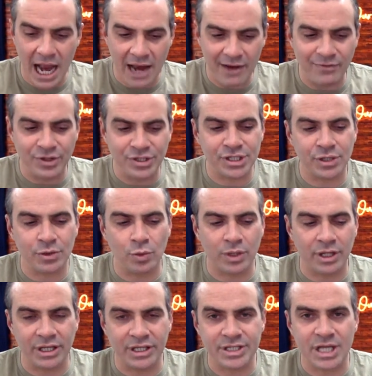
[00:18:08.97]
every single one
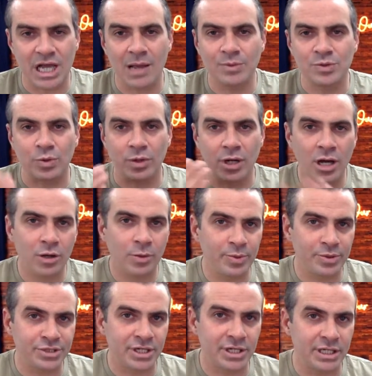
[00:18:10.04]
of these times,
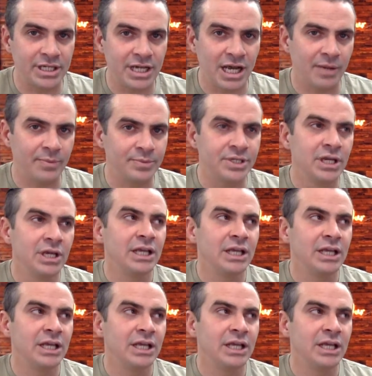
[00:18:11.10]
100% of the times,